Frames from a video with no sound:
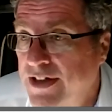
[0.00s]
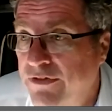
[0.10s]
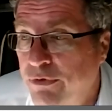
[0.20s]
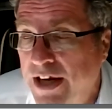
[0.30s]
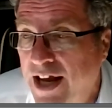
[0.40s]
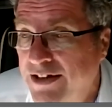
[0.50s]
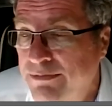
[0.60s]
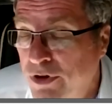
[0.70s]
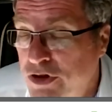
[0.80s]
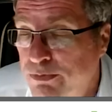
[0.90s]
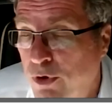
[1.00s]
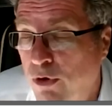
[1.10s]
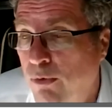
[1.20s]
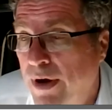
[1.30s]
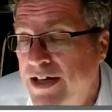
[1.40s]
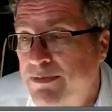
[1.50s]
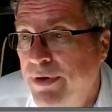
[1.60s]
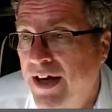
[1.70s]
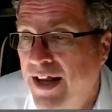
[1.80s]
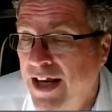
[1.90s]
If we have much more waste
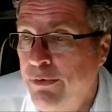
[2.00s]
PLA,